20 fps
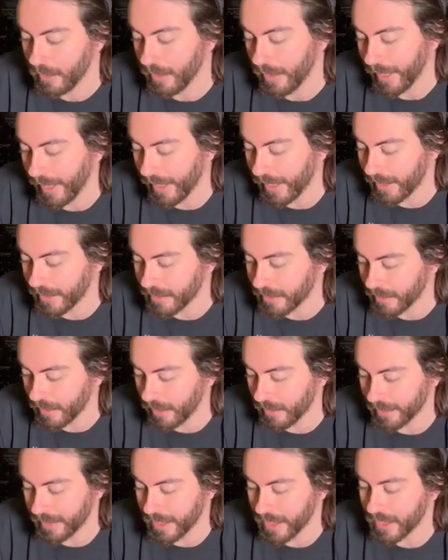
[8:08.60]
and
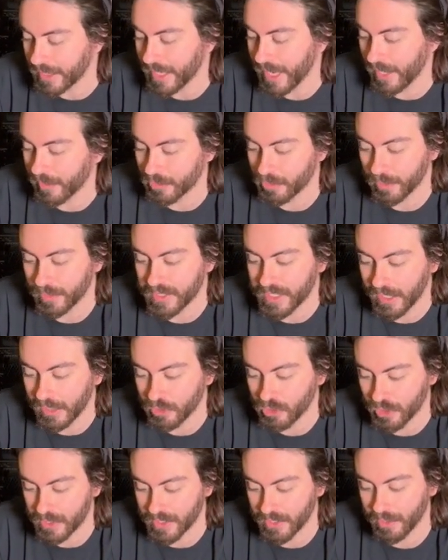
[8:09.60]
the
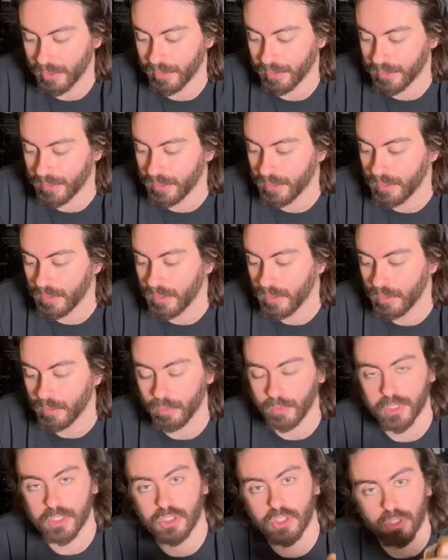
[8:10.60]
counterintelligence card,
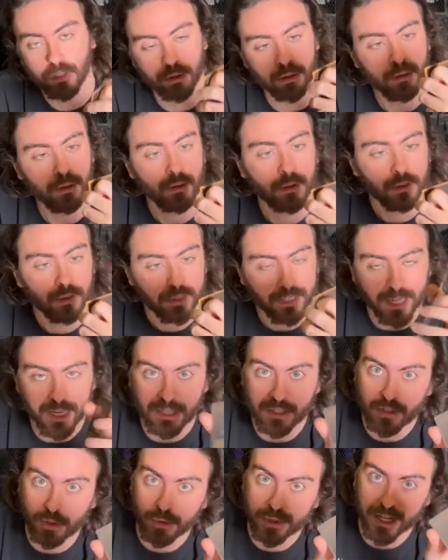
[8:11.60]
which
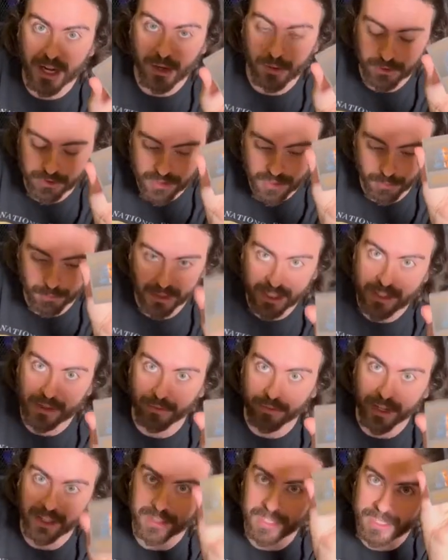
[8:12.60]
cancels out somebody's
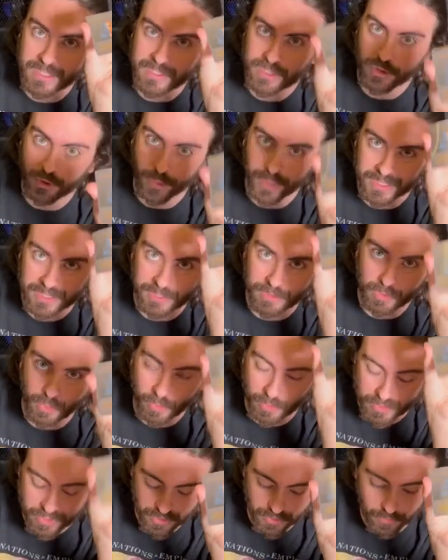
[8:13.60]
event that's directed
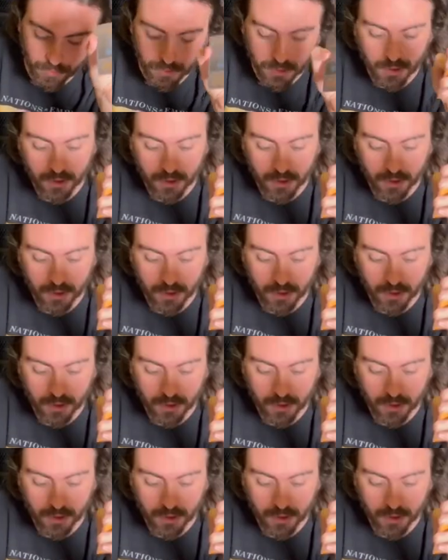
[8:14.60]
towards you.